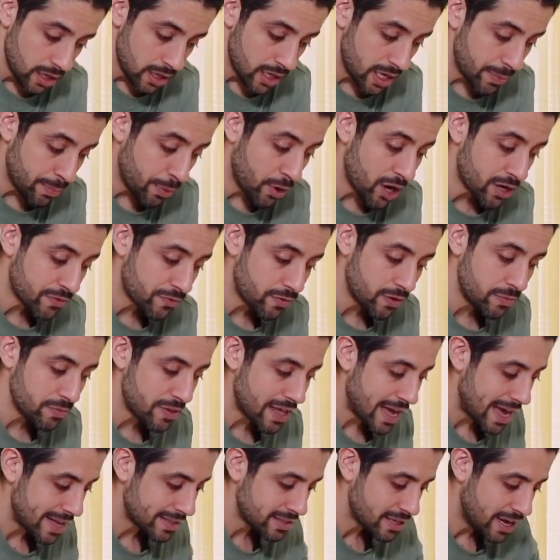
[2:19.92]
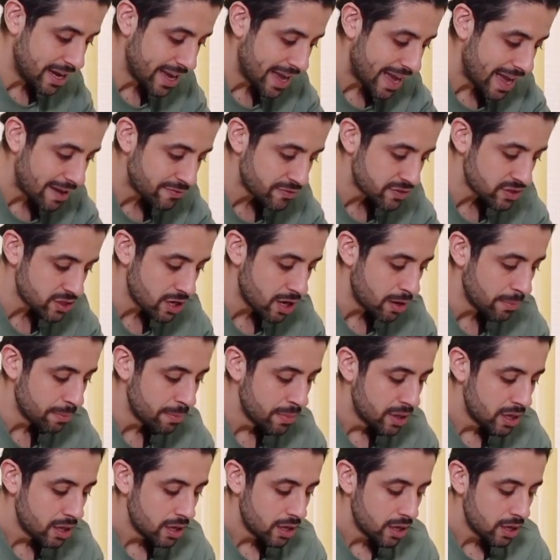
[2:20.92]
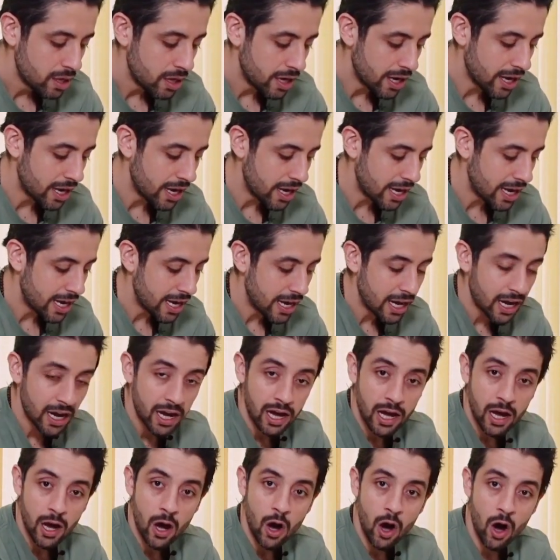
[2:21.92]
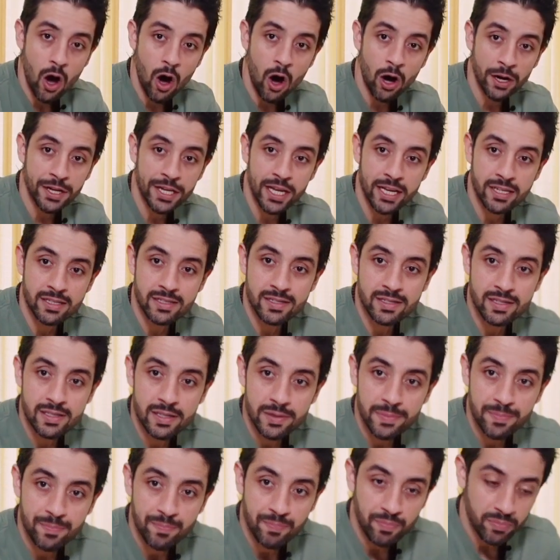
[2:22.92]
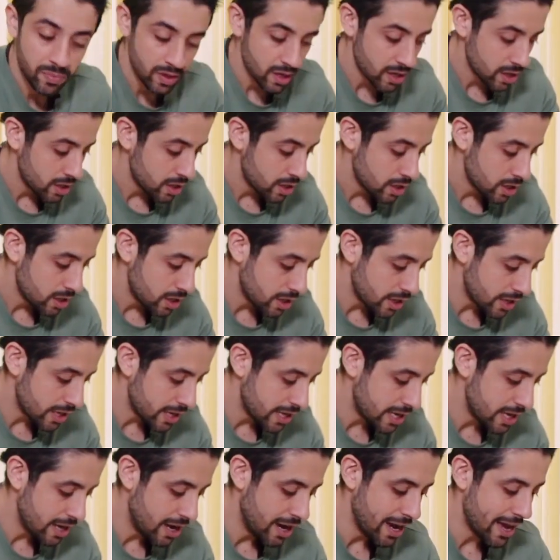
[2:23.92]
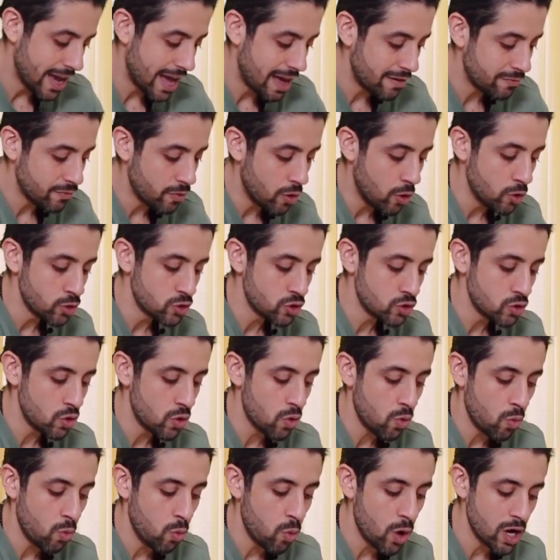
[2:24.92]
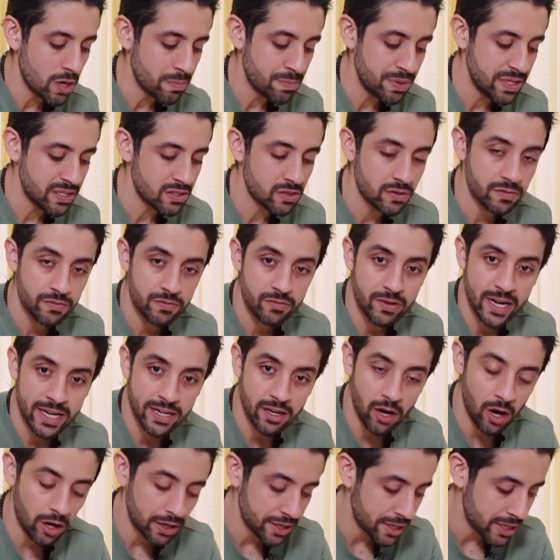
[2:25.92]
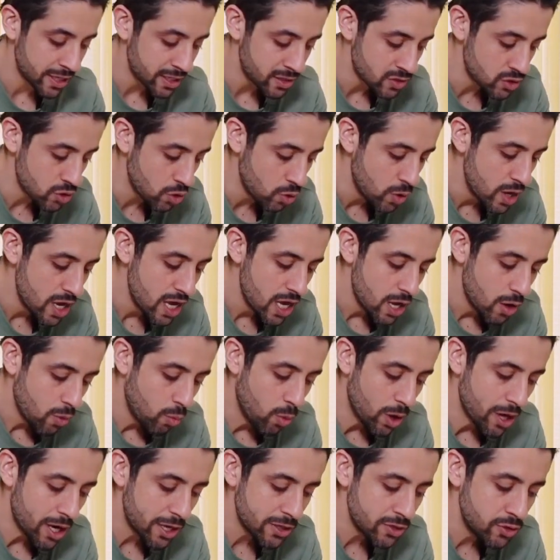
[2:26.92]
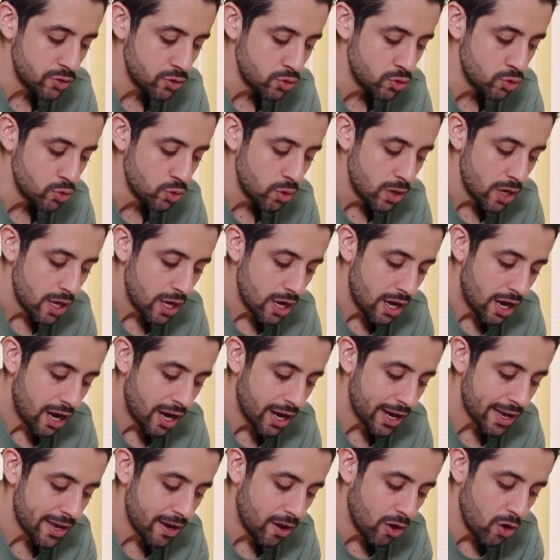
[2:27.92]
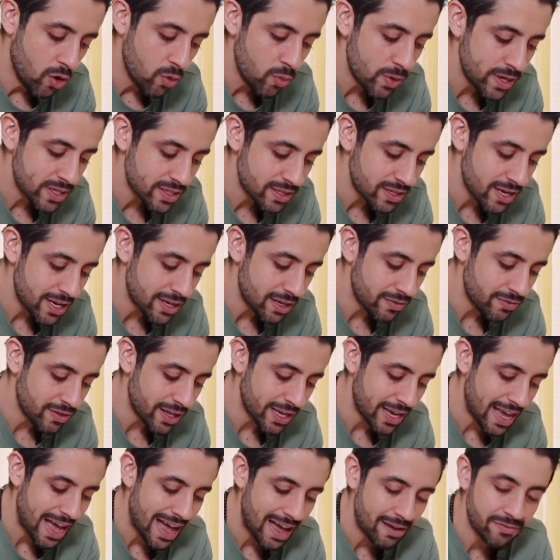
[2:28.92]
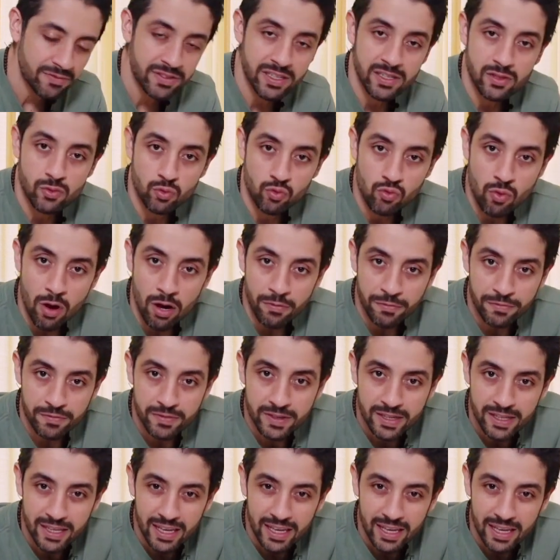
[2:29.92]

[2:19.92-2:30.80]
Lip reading: apart from that, I have some onions. I have also 1 piece of red onion. So what I do, I always kind of like have this rough